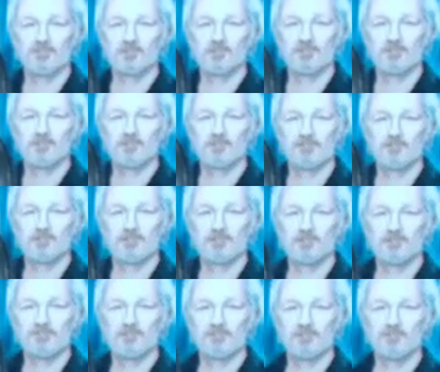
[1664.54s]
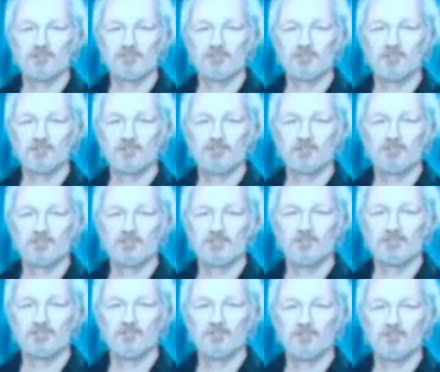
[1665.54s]

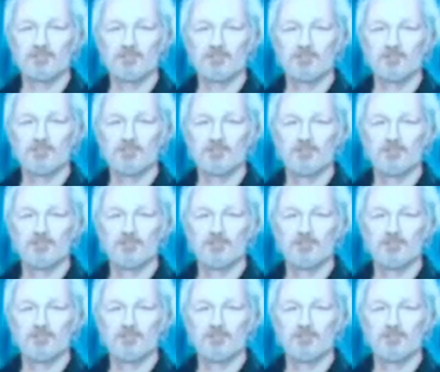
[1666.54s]
The person shown says nothing.